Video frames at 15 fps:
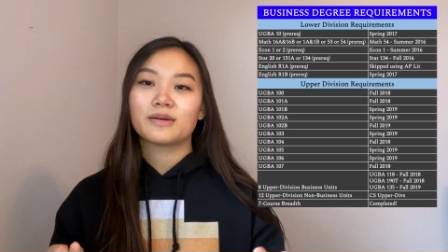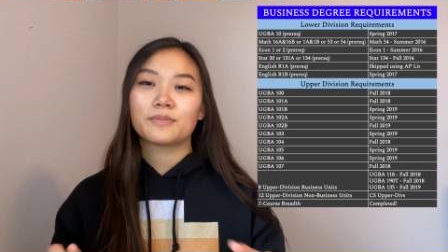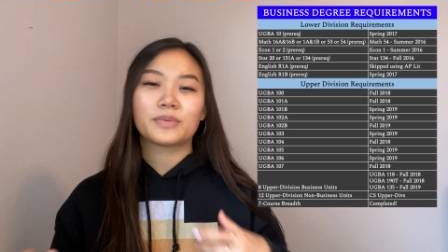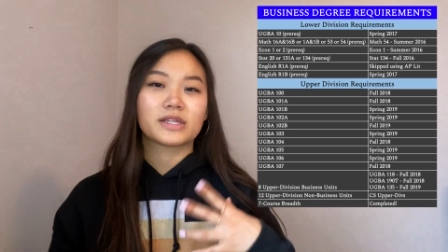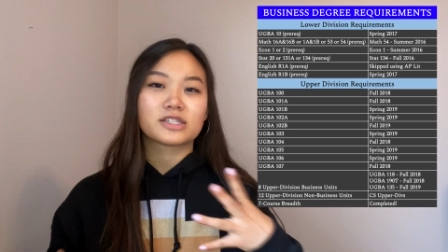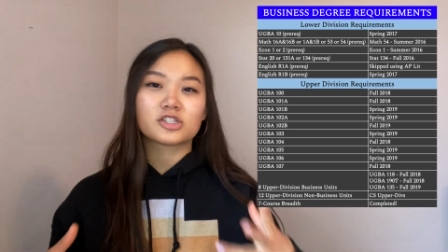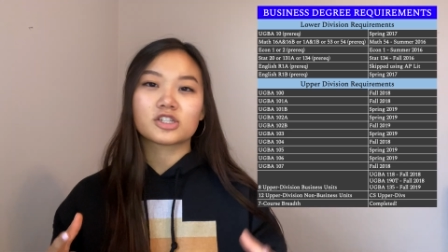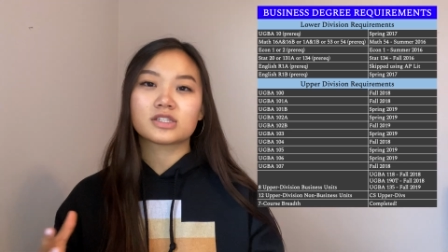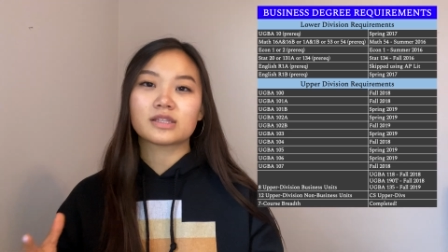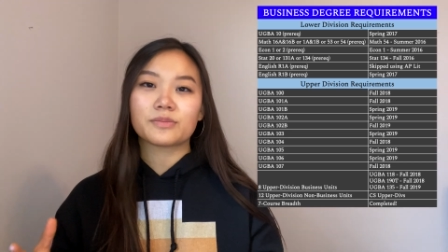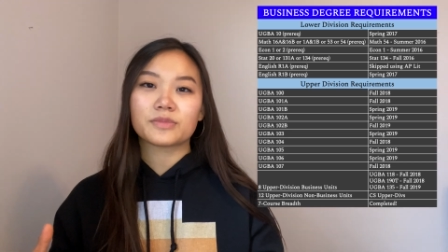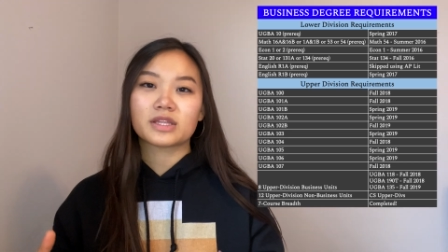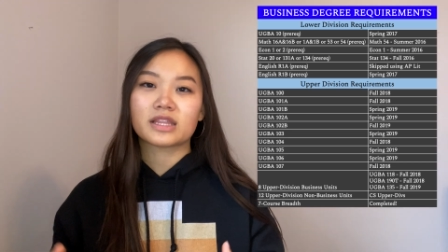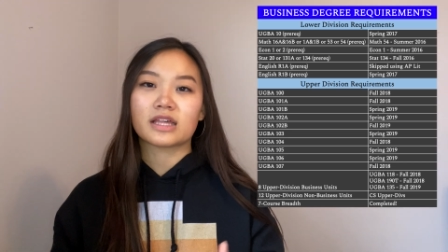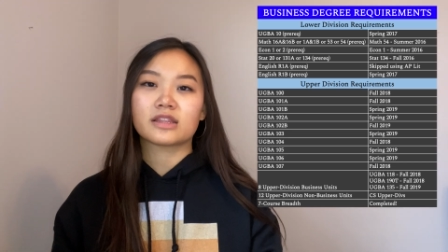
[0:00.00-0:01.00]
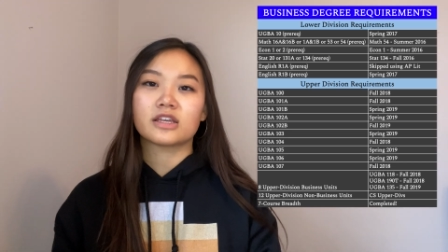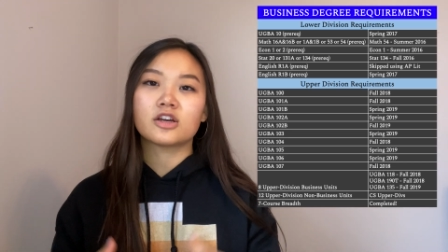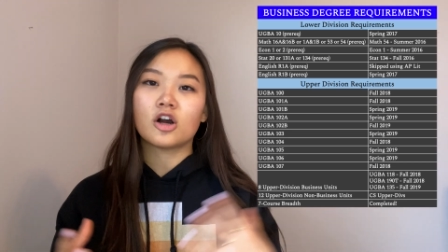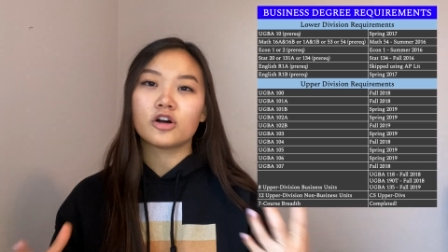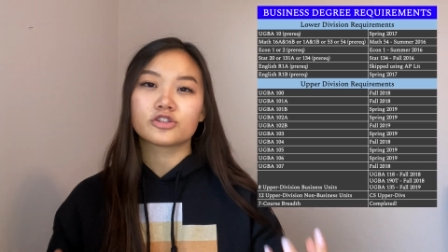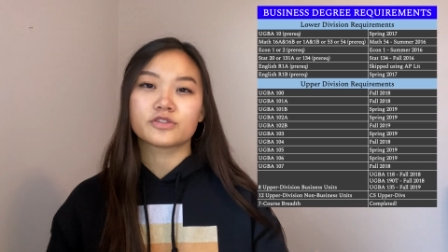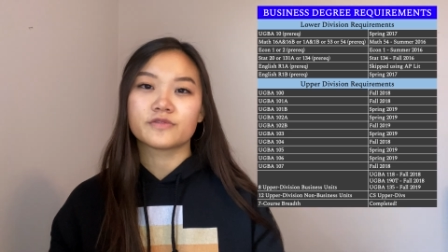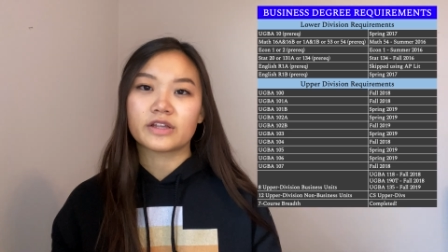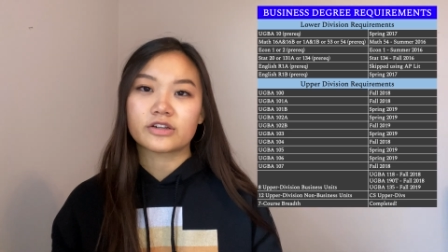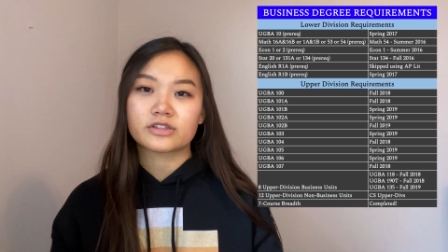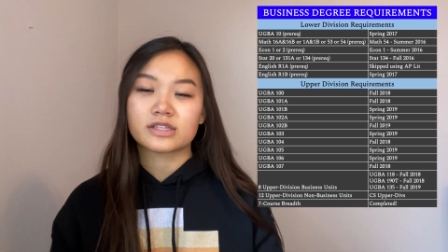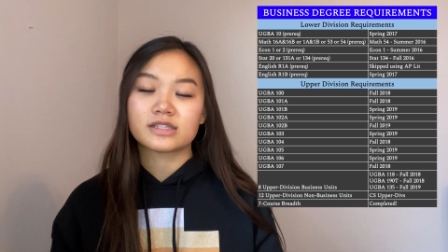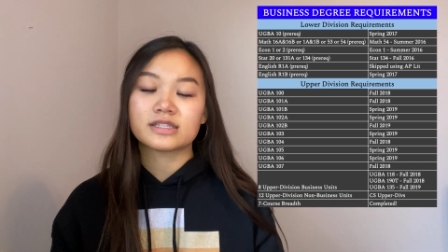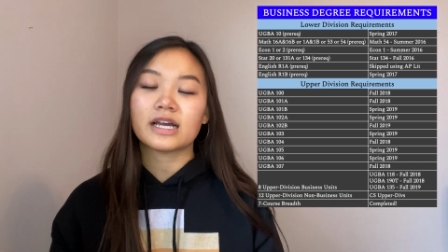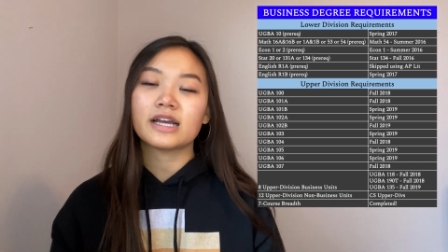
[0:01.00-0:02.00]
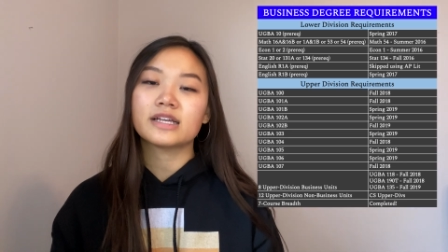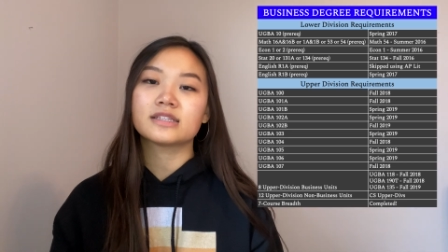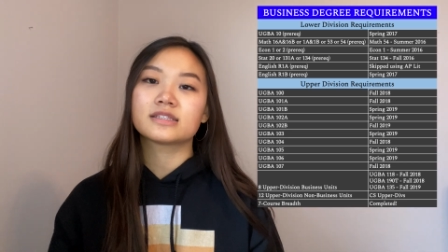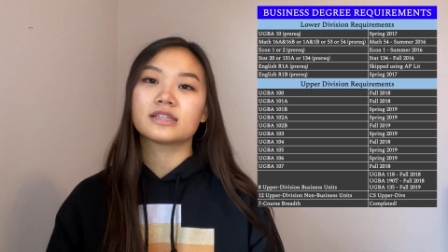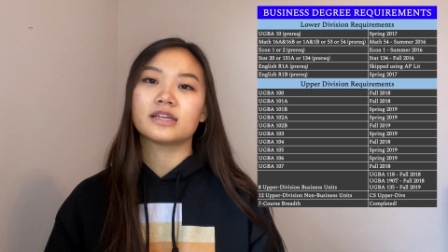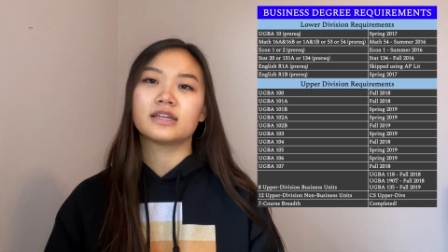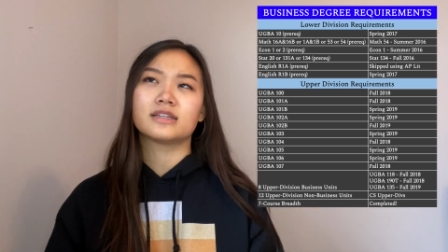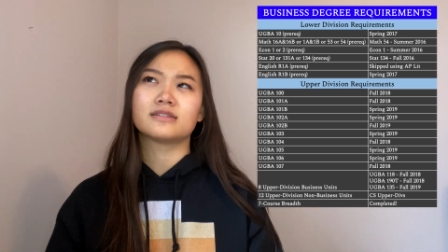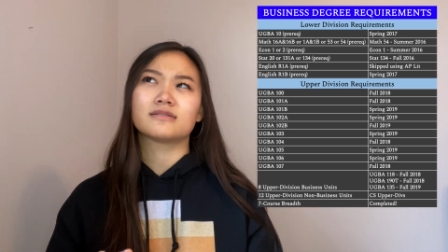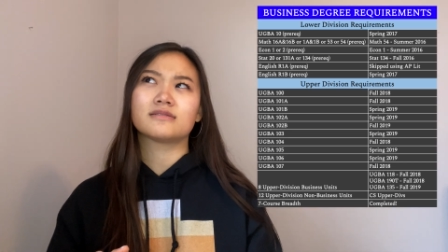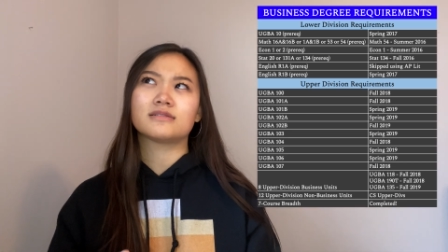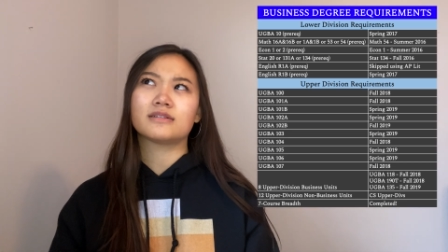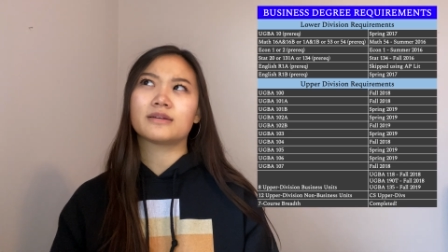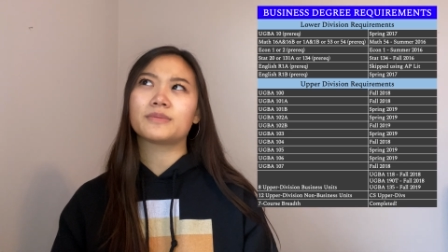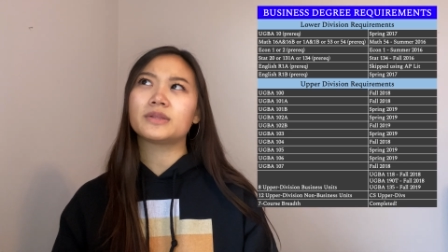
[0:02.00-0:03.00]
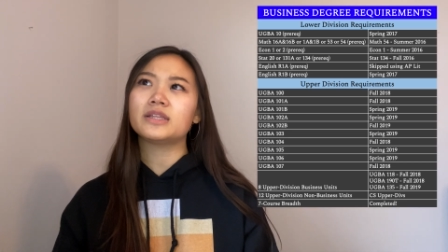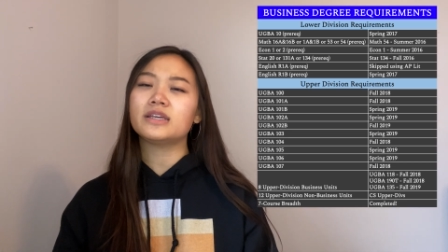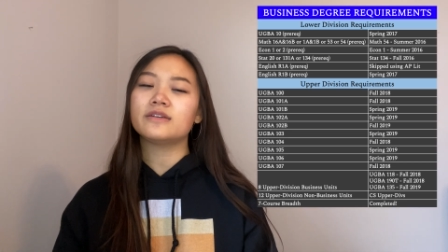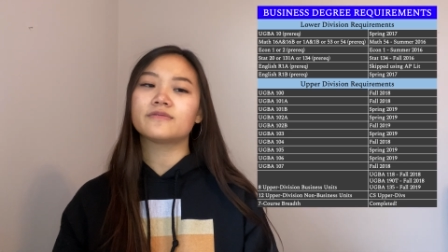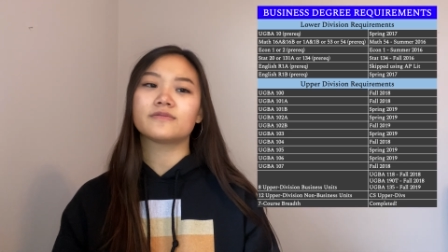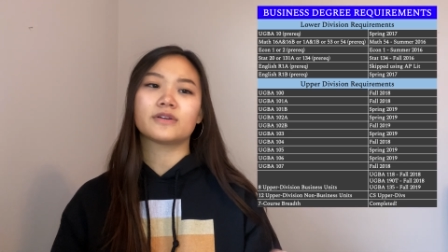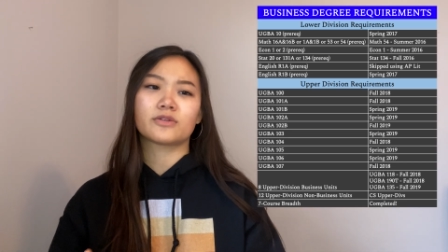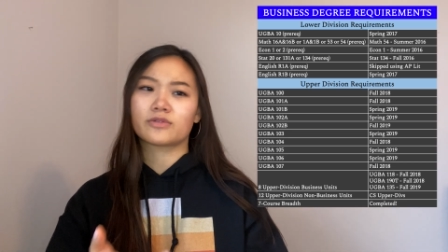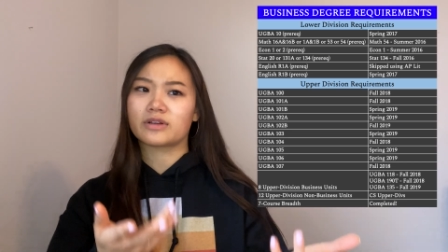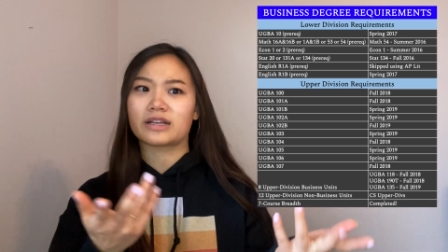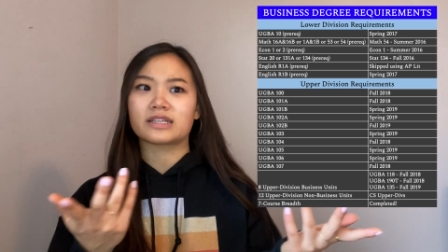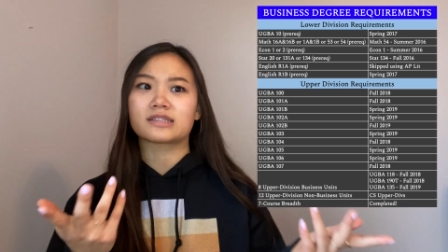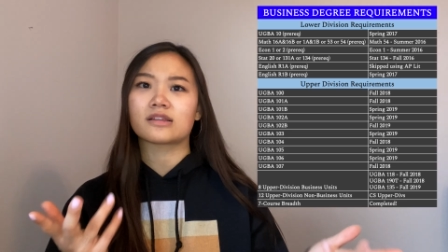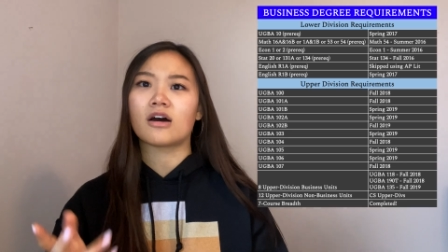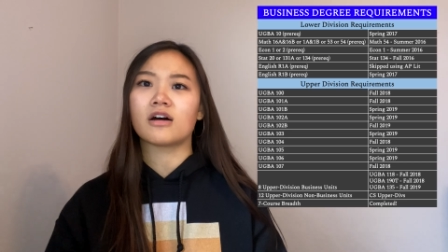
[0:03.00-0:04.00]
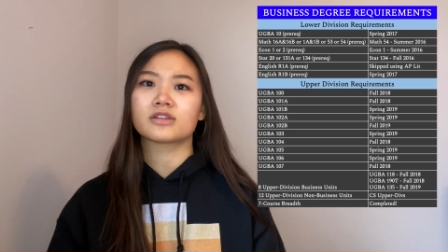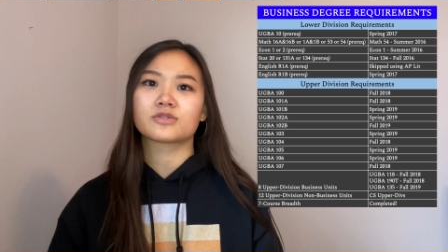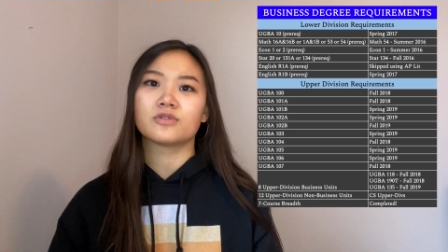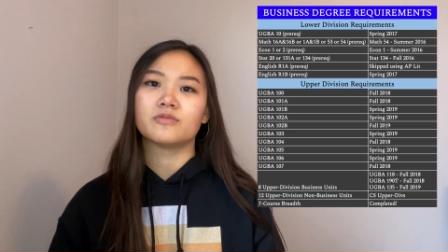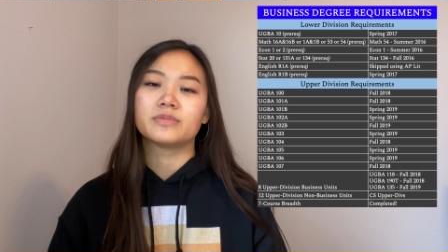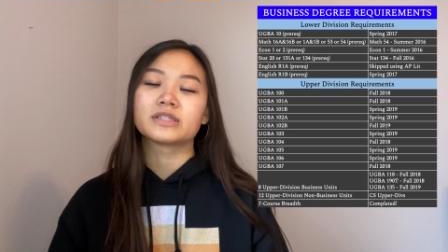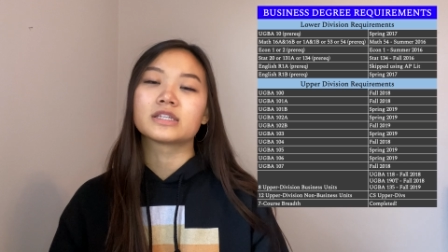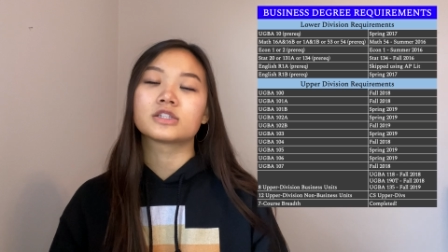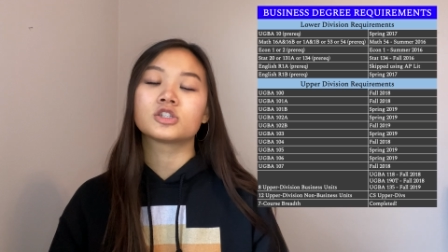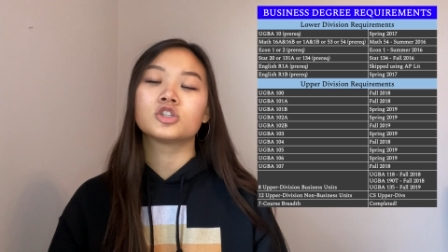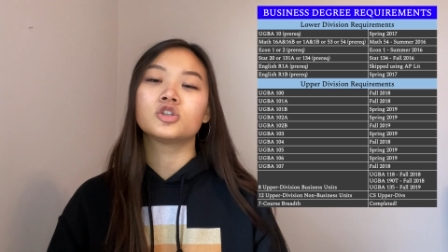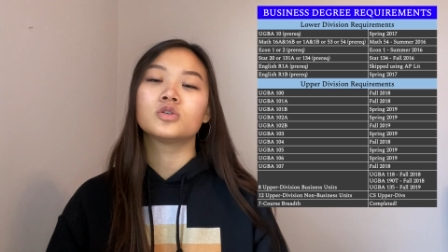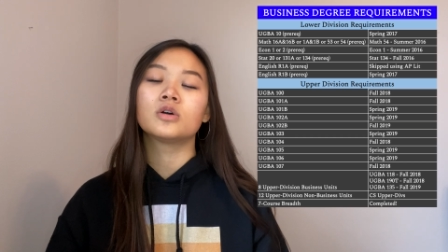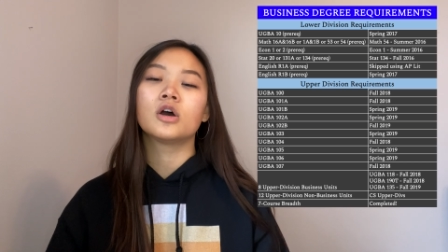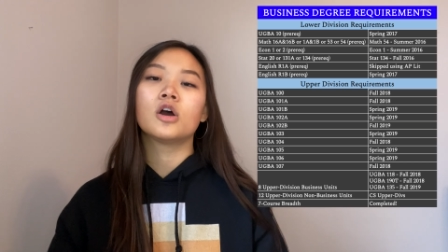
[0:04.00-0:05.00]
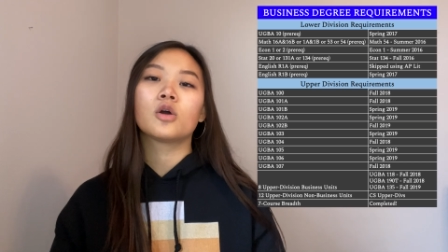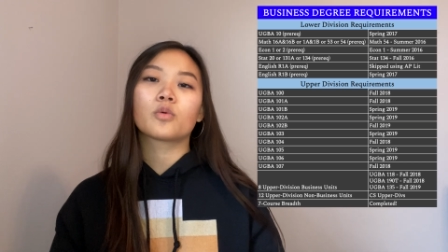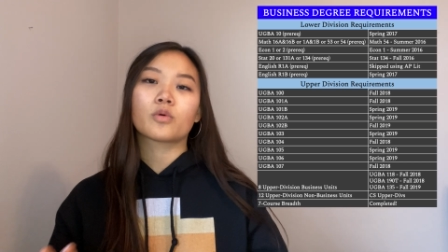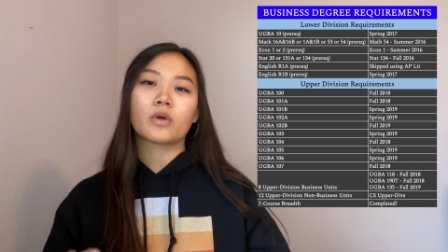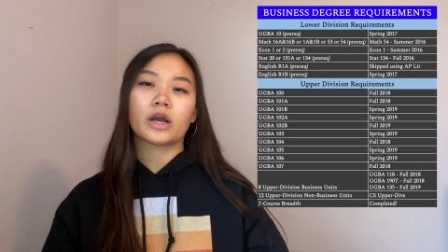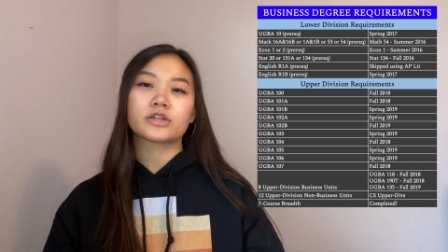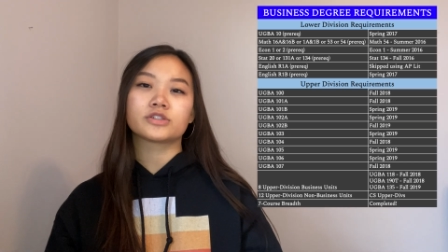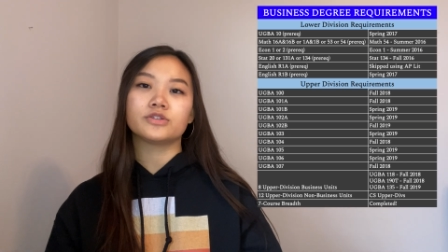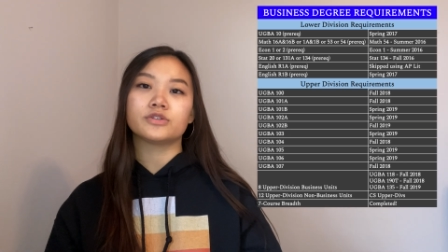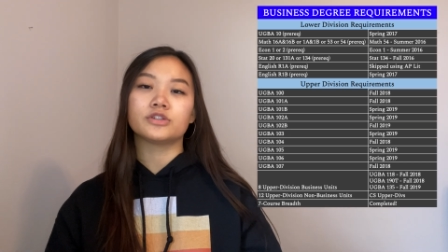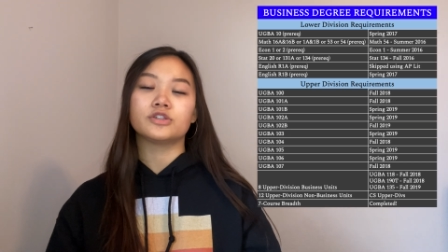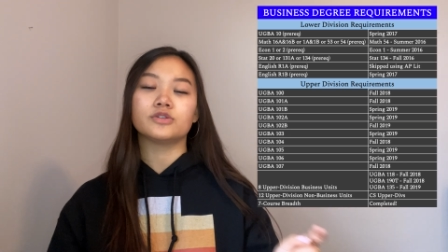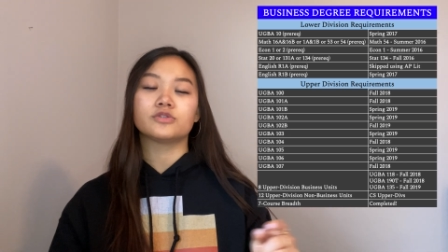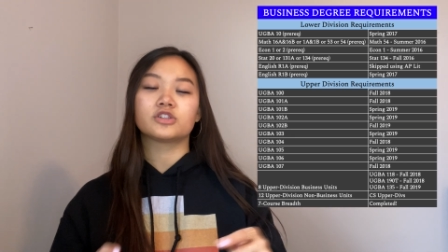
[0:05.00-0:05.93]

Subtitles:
but it's just something that the College of Letters and Science, and I believe, or I guess the Haas School of Business too, requires you to do.